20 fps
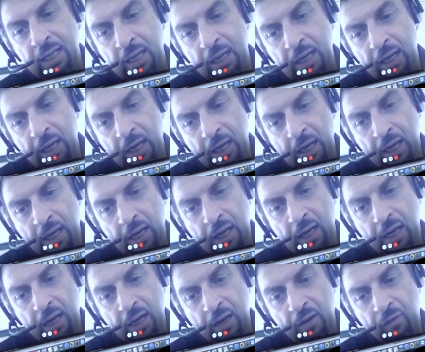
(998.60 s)
uh,
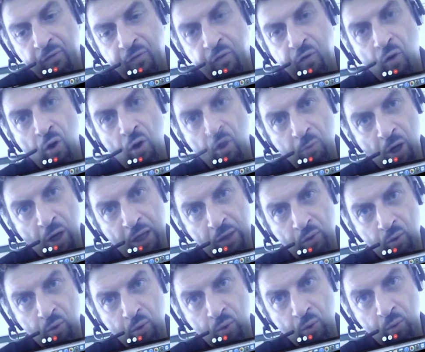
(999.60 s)
a
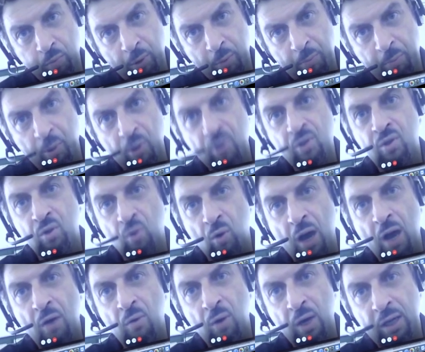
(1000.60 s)
formula to propose to
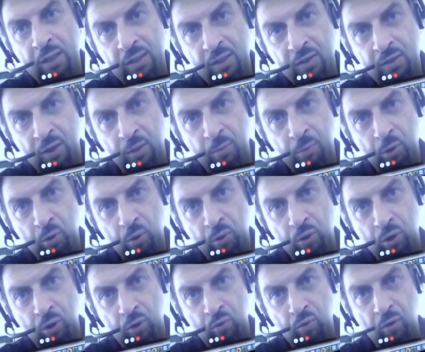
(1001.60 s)
our
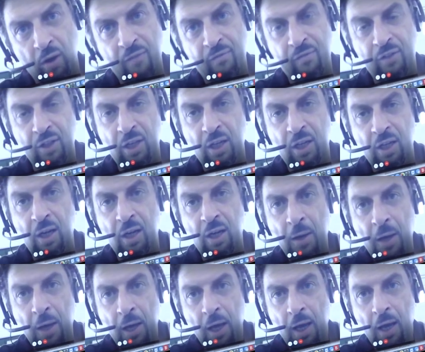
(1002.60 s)
distributor to have their
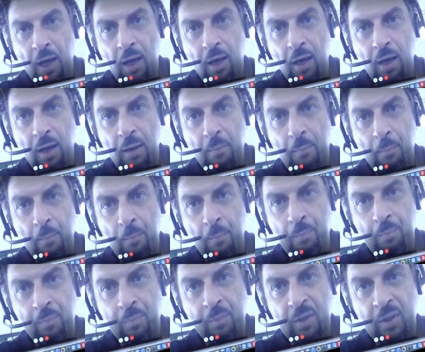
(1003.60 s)

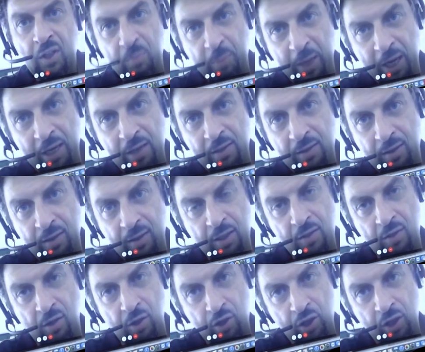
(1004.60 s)
um, space in
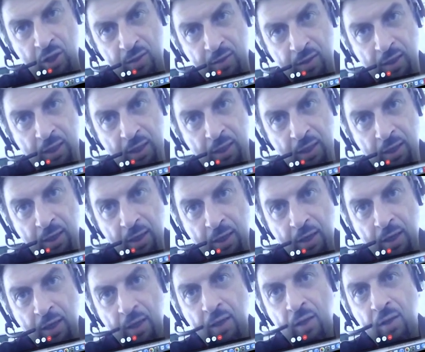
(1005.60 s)
this logistic.
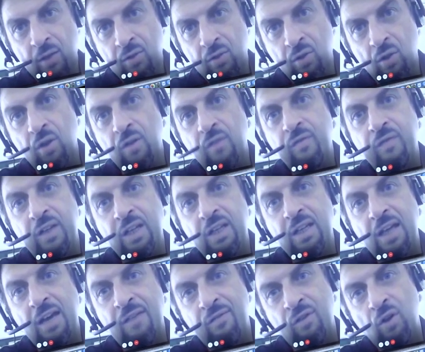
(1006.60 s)
So if they
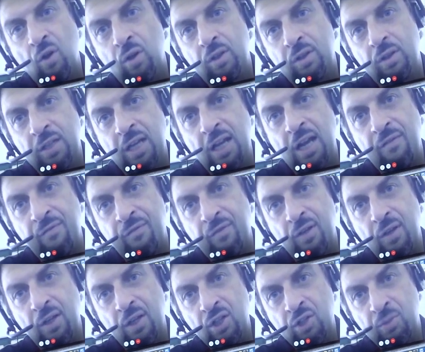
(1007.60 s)
have not enough
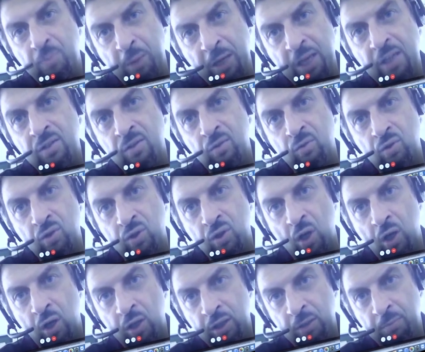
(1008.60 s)
space to
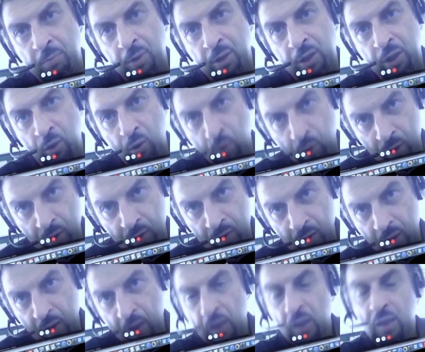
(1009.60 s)
stock the, the
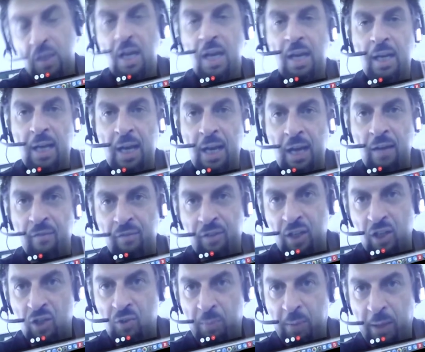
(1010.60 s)
goods, they can have
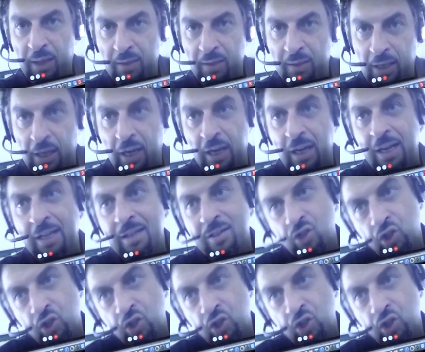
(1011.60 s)
their space there and